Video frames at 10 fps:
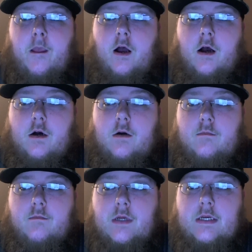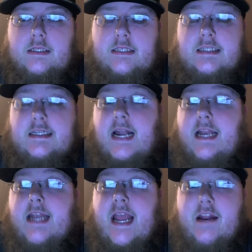Um,
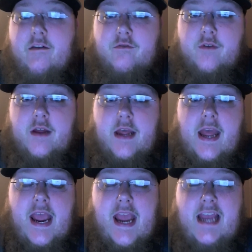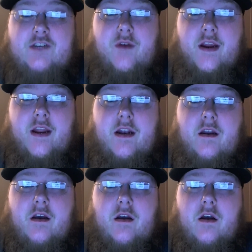Cincinnati native
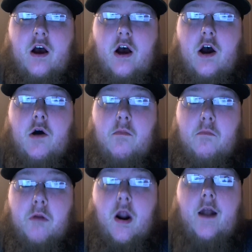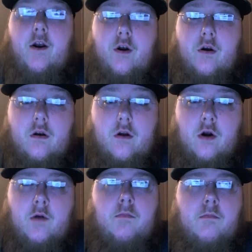Adrien uh, Bronner
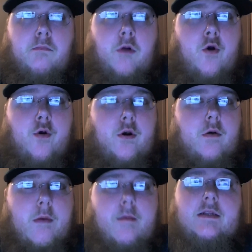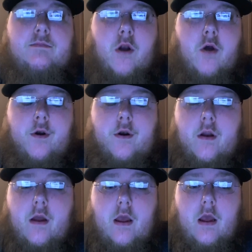or Broner, maybe it's Broner.
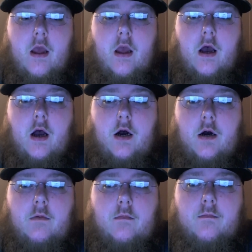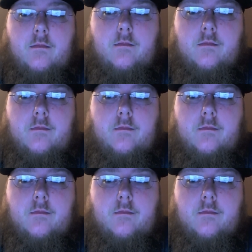Um,